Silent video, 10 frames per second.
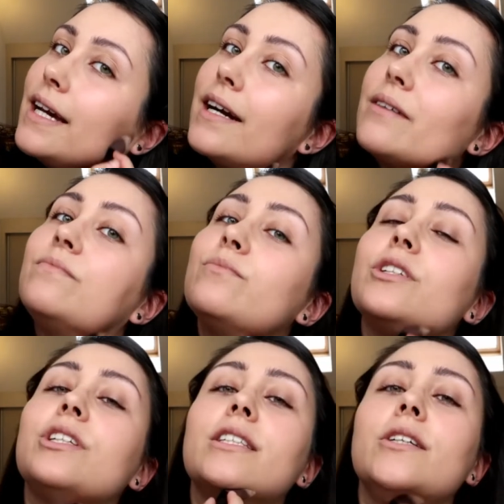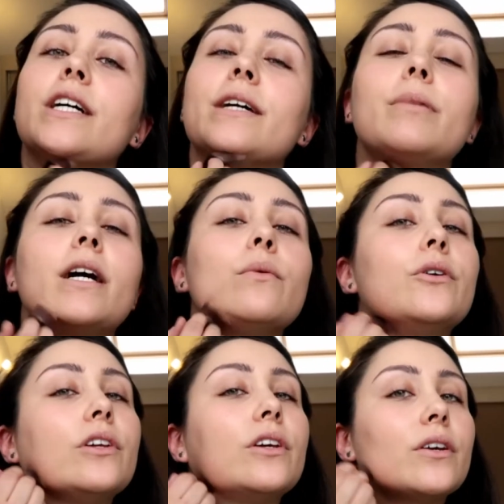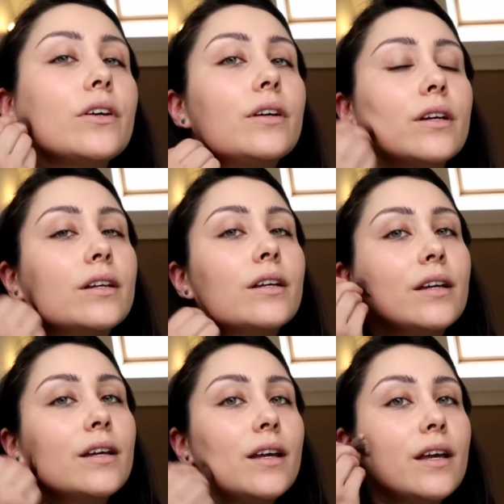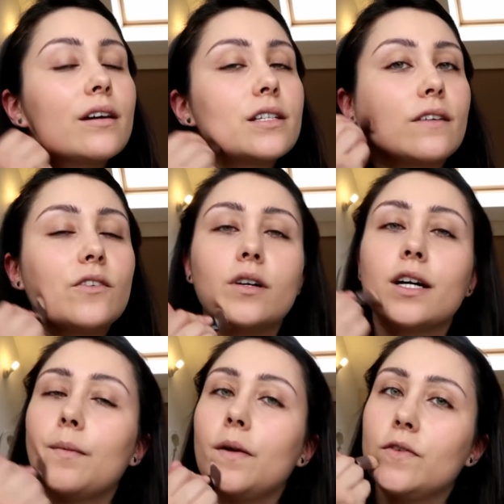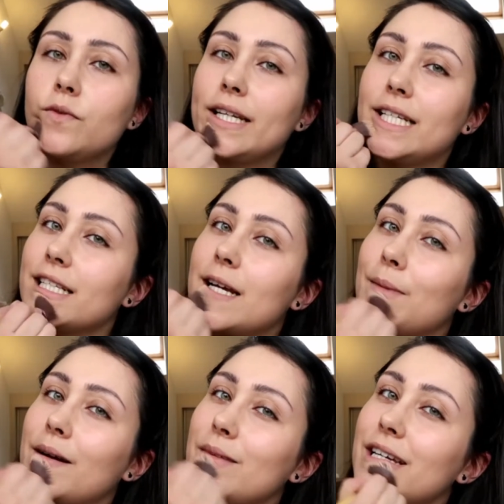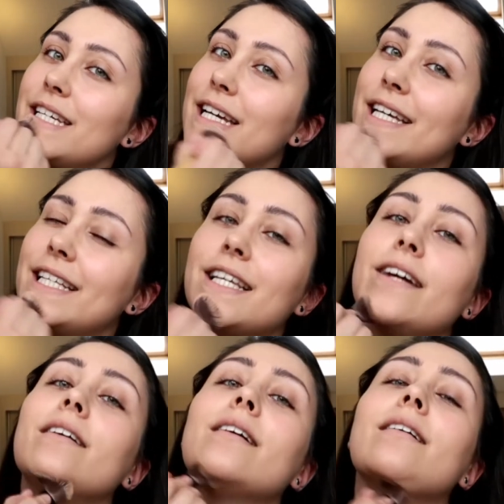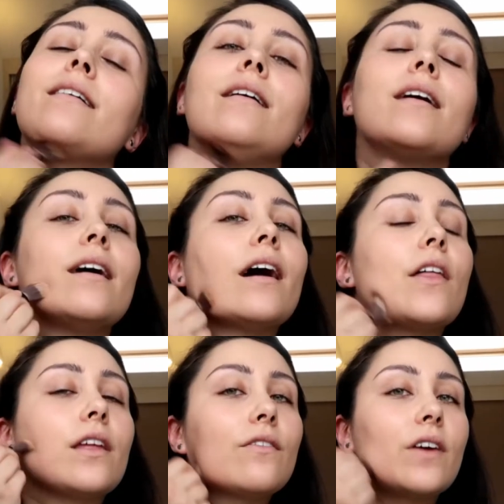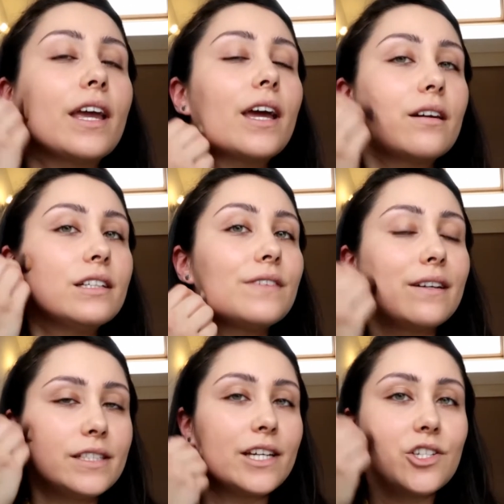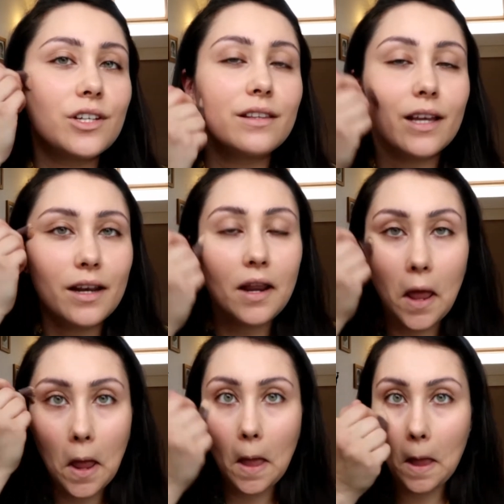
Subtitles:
yeah, which is annoying, but I will do, because I've got a couple of weddings coming up this year, so I think if I get a nice foundation then